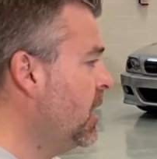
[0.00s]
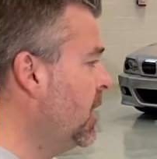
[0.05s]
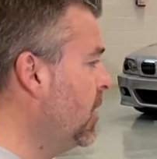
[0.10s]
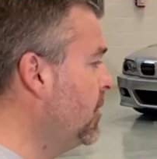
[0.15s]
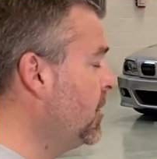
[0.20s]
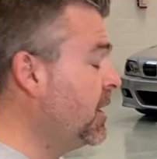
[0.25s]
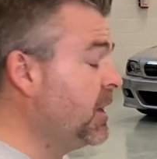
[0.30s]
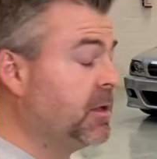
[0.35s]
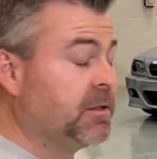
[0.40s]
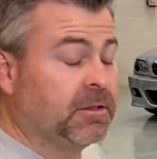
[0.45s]

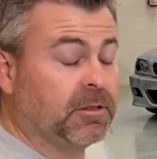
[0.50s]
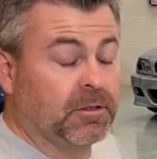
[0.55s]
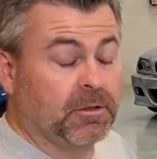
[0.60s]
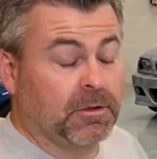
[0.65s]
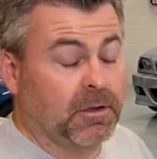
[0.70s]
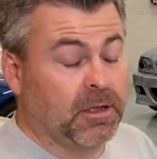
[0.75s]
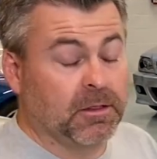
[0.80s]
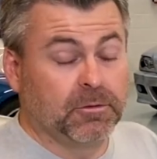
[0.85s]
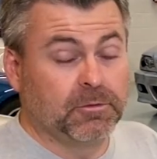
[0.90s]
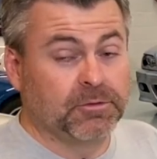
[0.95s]

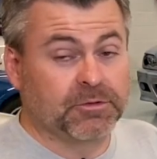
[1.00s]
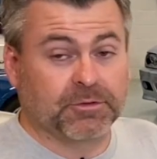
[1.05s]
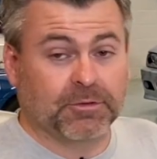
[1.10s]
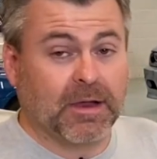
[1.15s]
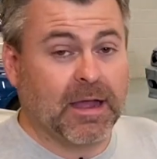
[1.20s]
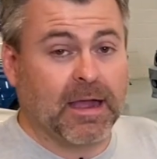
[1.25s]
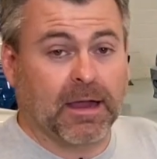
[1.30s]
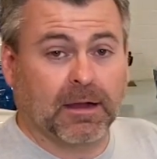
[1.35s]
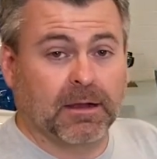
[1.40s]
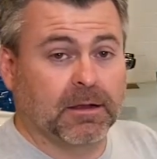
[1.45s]
I lose
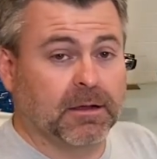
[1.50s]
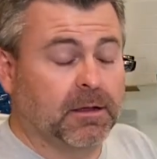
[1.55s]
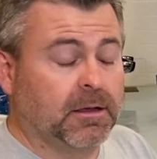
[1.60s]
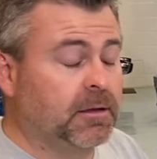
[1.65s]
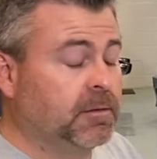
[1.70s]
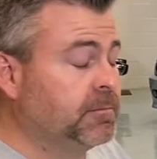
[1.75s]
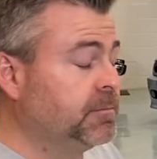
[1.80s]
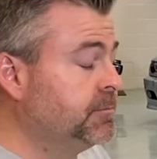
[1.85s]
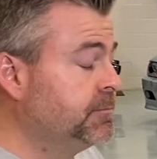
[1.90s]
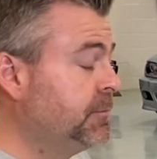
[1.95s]
track,
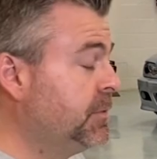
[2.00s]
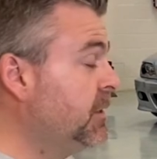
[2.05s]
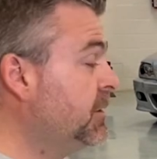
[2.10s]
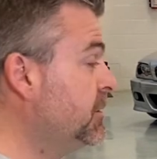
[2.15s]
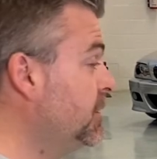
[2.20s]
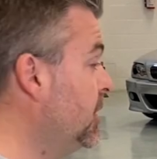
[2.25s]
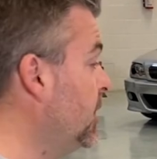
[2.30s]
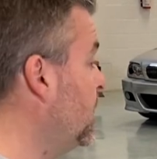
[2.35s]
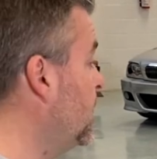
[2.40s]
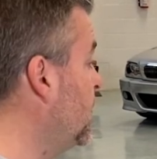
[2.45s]

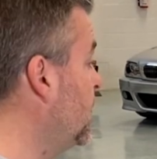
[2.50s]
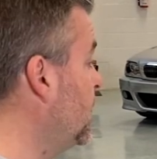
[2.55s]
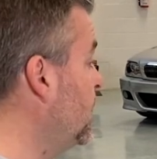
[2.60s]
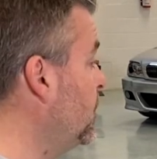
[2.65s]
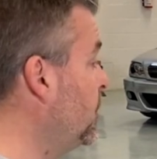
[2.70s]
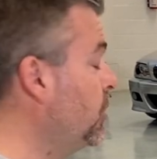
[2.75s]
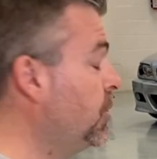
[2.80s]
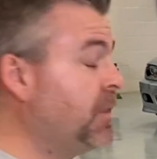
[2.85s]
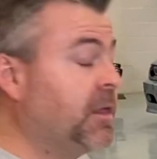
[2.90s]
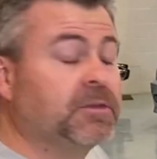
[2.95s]
but
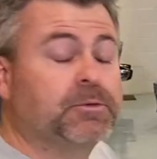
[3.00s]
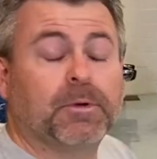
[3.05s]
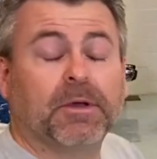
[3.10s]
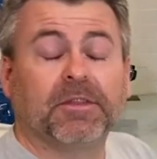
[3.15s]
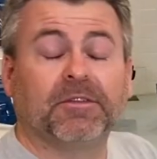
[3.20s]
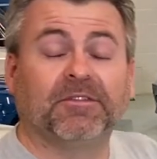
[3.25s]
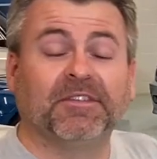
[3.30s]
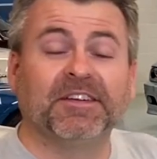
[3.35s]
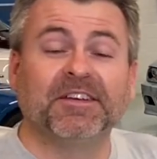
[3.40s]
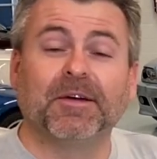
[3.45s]
that's
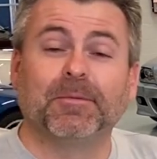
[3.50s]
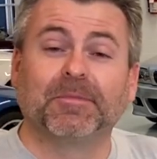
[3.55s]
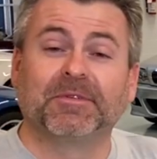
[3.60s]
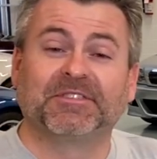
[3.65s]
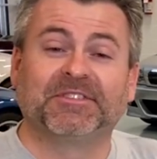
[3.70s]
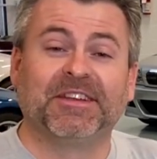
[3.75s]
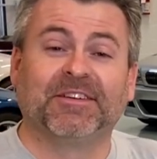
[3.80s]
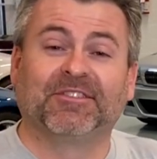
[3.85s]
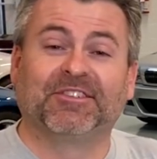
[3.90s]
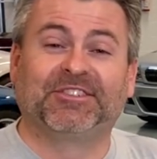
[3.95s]
why the VIN
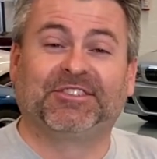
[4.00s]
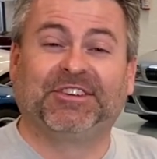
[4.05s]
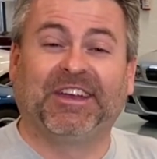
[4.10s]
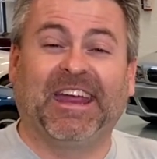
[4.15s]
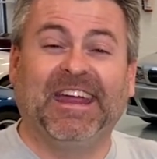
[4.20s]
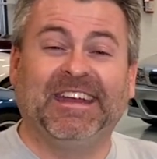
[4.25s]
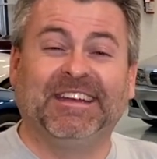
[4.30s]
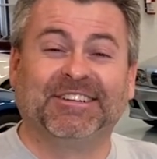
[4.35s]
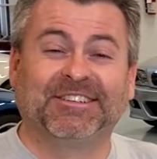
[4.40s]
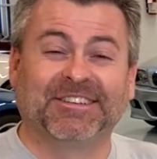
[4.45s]
numbers never
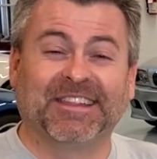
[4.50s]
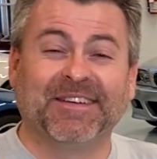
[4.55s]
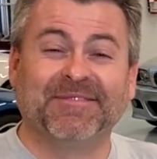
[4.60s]
change.